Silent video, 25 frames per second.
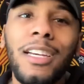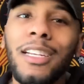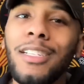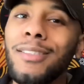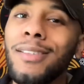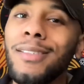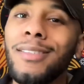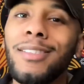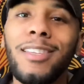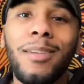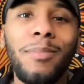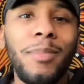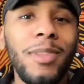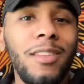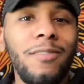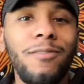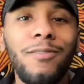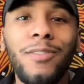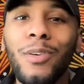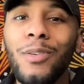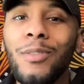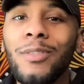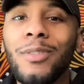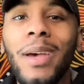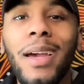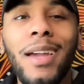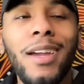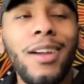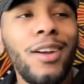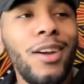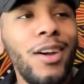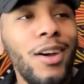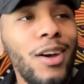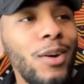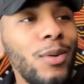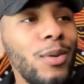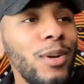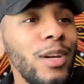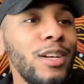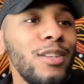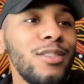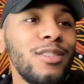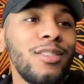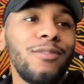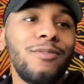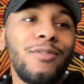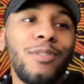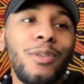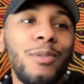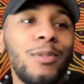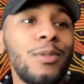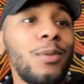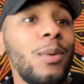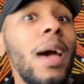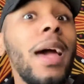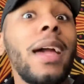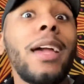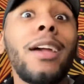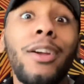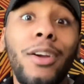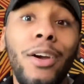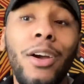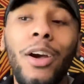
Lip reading: just give me the food so I can go. Here's your food so I can